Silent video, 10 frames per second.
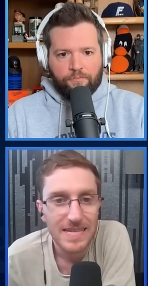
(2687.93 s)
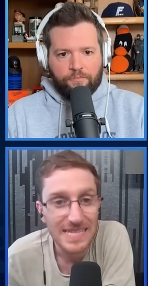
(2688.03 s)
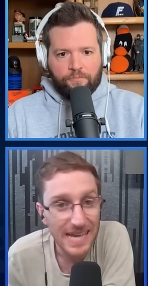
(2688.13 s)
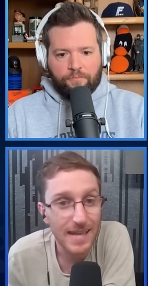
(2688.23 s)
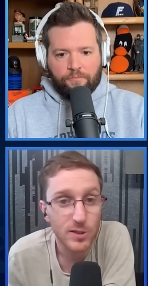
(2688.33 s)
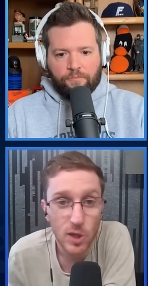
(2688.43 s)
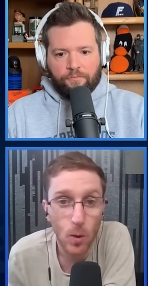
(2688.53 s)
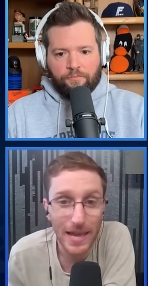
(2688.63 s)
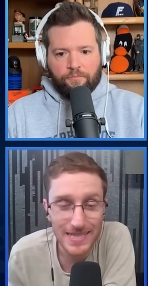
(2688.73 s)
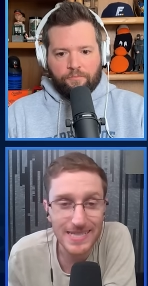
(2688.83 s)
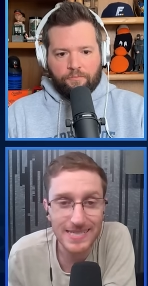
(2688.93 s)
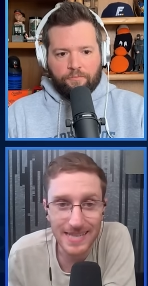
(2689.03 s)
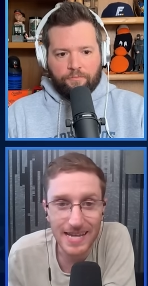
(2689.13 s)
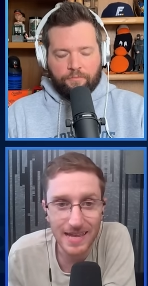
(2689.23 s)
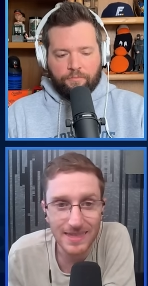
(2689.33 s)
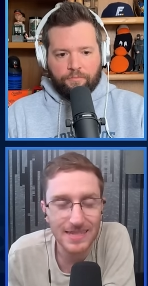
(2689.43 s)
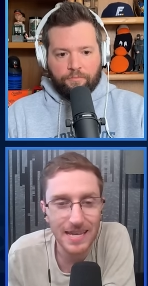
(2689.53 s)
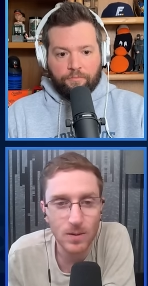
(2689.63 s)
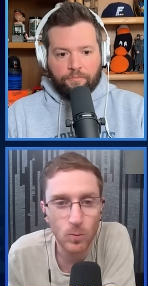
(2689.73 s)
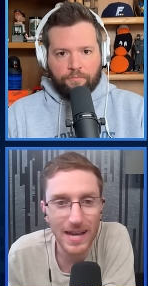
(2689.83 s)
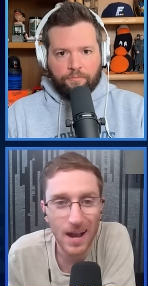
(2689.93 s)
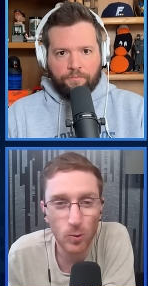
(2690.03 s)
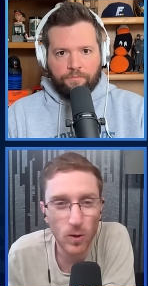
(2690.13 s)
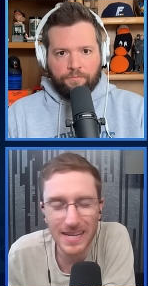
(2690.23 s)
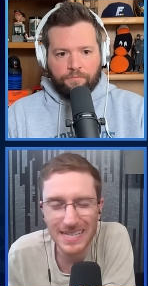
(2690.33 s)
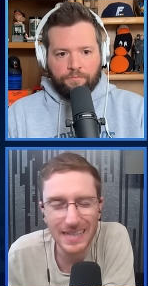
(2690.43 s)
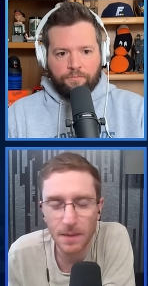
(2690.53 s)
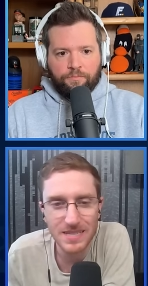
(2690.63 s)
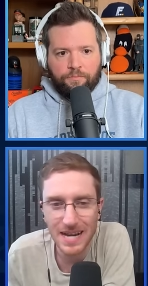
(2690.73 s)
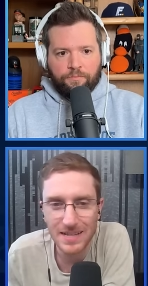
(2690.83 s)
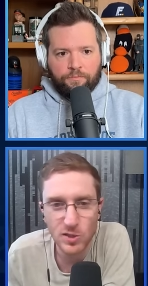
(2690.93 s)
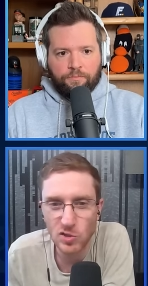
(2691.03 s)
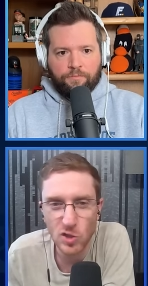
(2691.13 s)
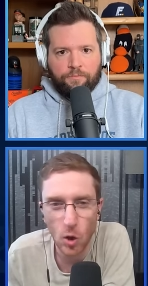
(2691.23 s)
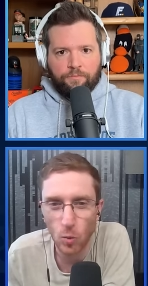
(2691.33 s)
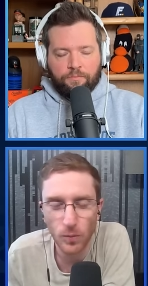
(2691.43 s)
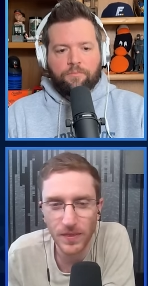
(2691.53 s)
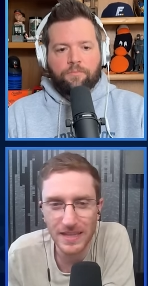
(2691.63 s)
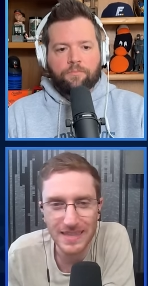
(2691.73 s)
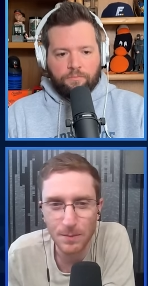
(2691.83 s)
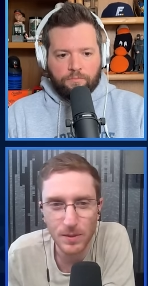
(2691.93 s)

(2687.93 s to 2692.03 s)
Speaker 1: Yeah, so N C State, I think they can win outright. Clemson, I don't think they